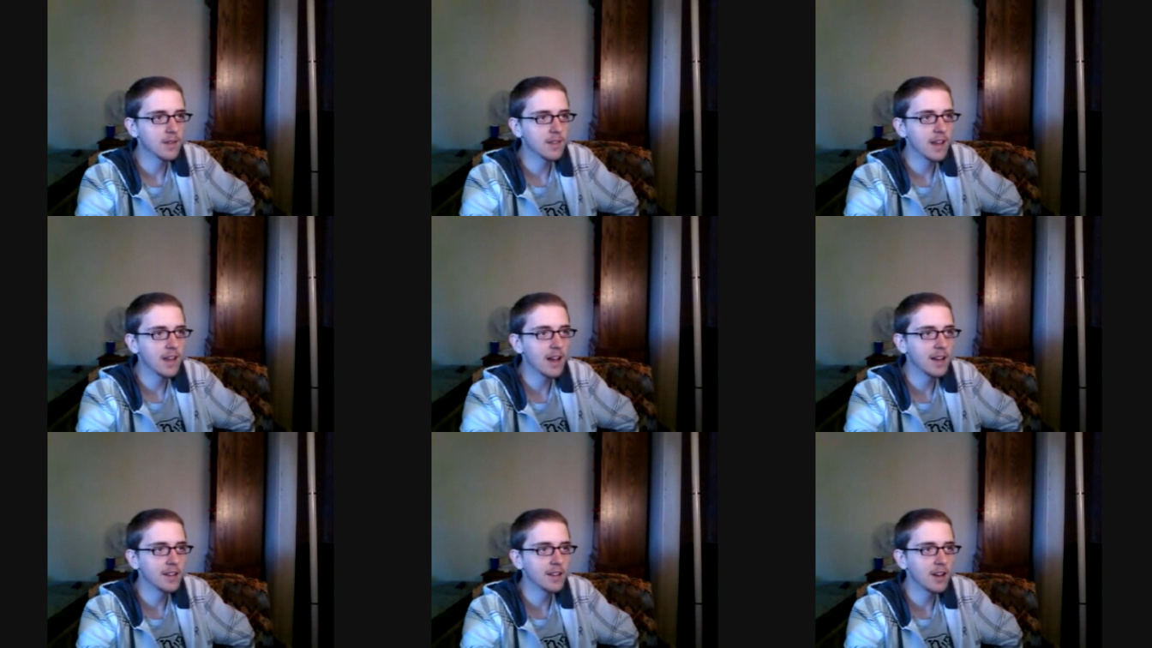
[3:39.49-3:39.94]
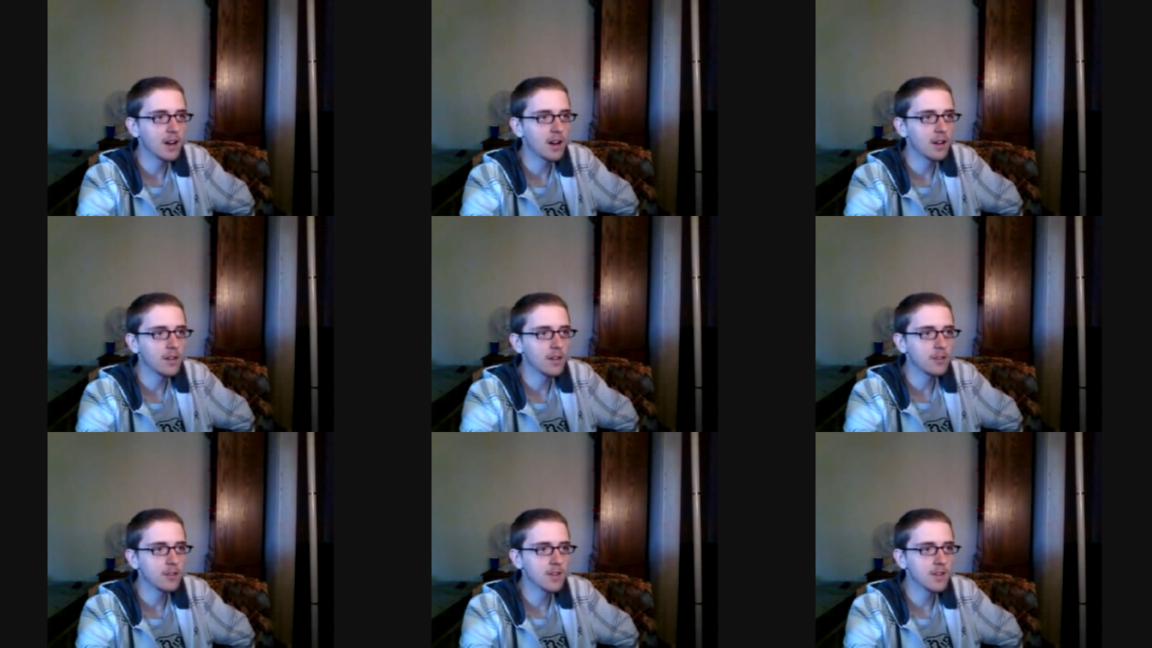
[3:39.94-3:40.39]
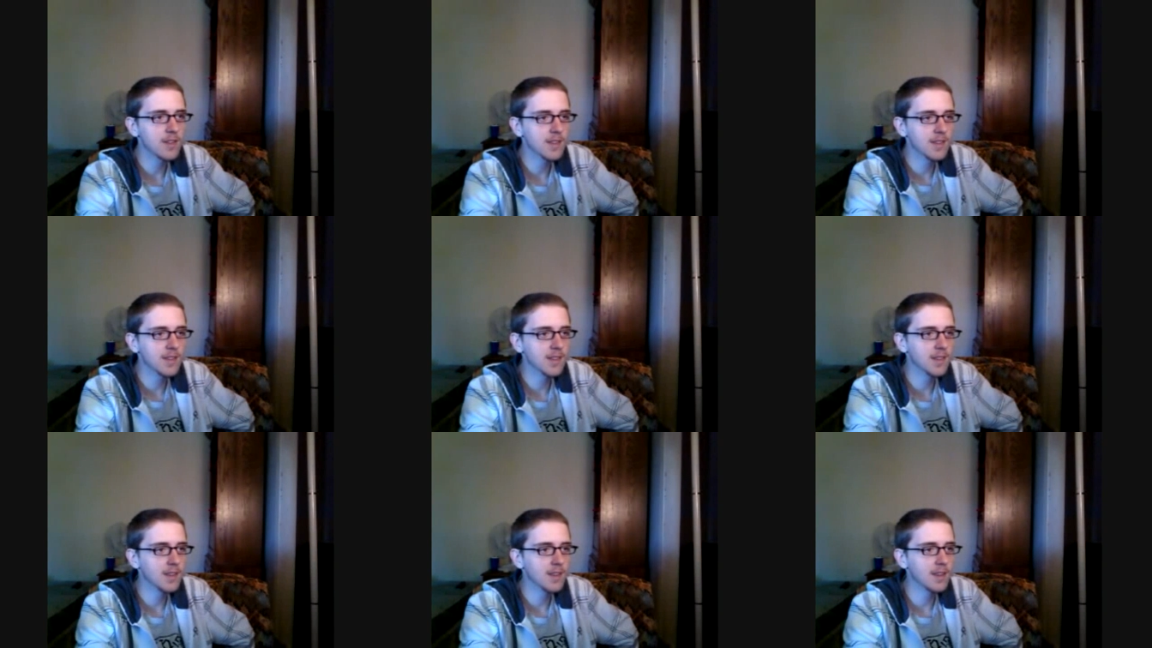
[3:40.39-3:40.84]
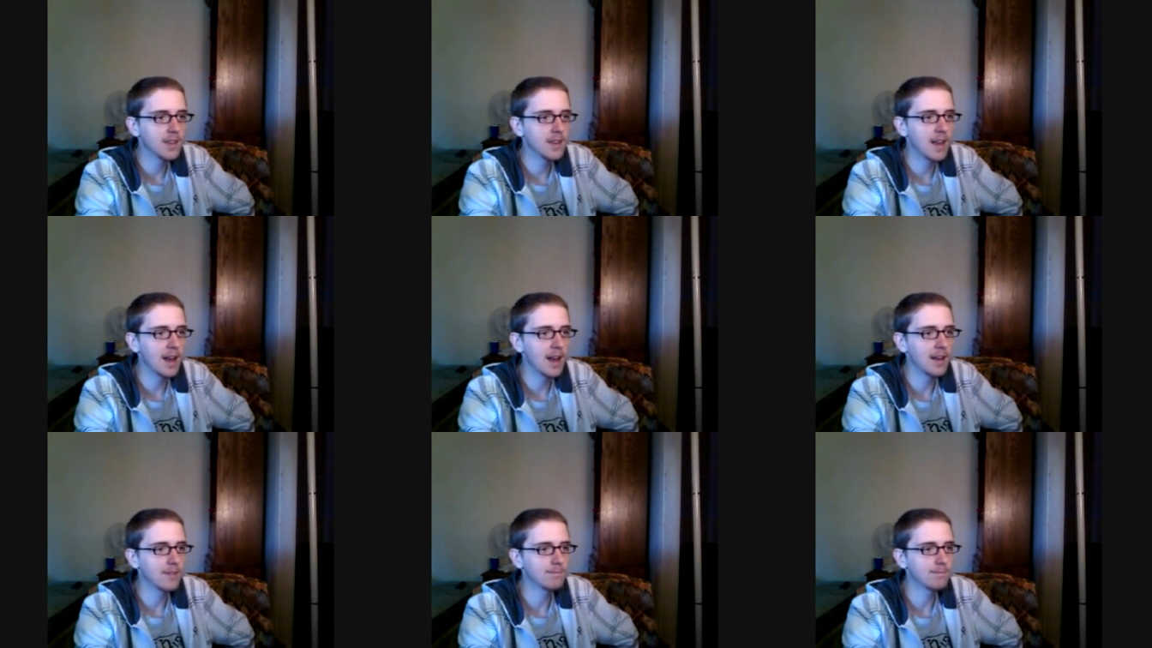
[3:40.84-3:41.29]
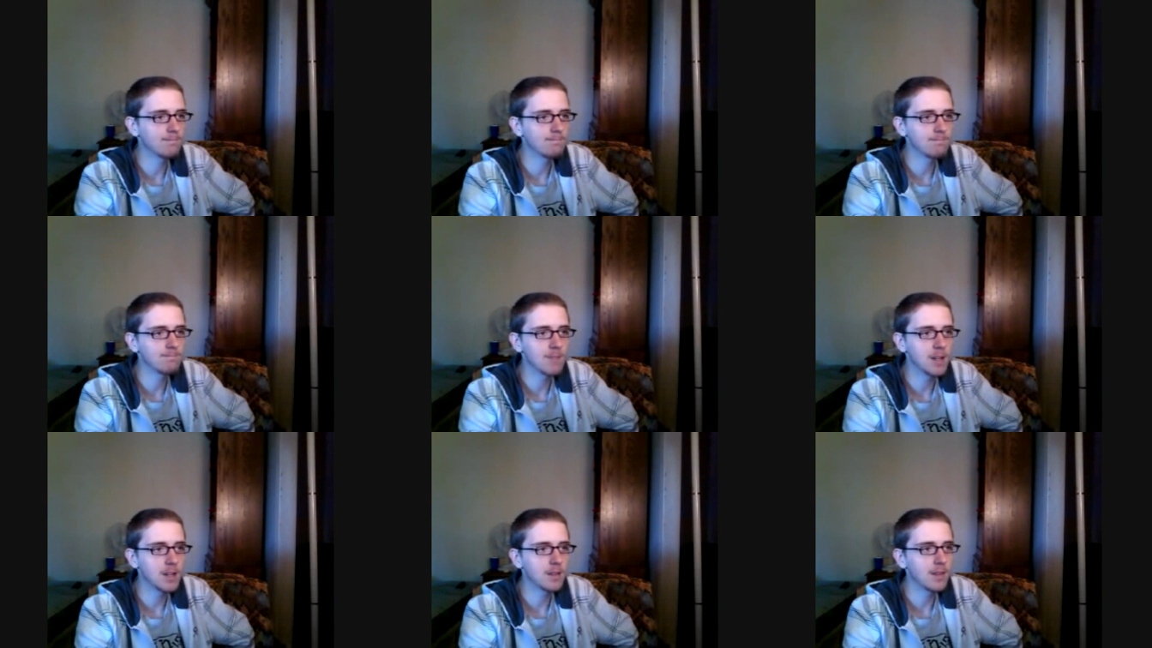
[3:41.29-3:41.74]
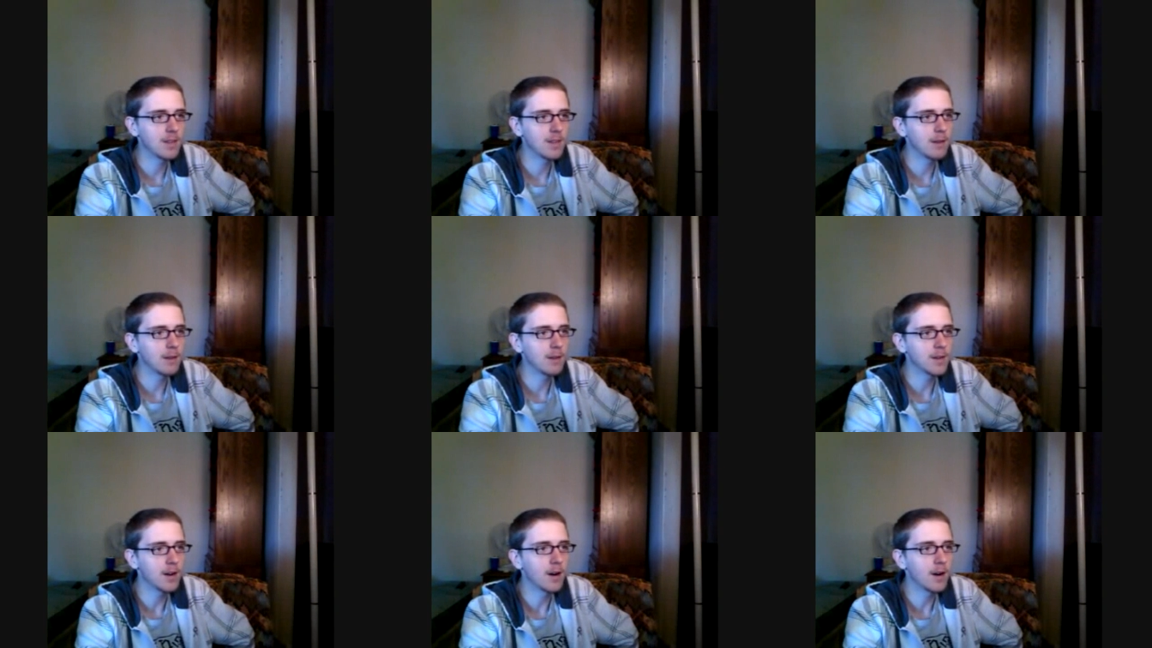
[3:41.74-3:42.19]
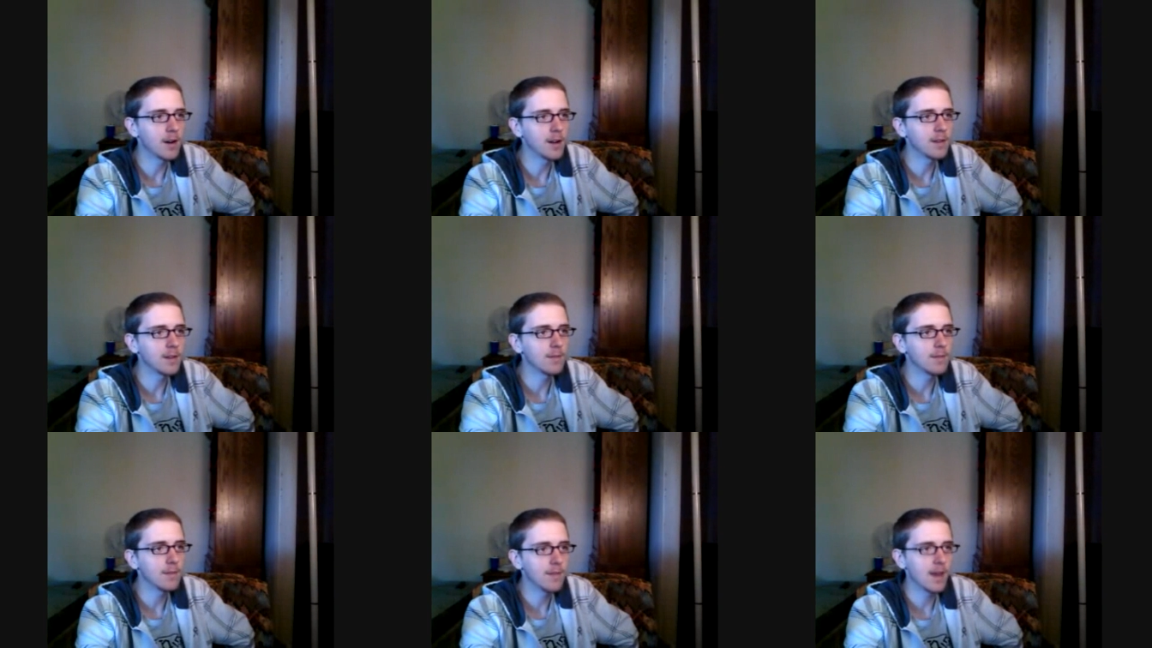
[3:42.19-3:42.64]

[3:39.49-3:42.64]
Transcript: Scientologists. Yeah, they're retarded.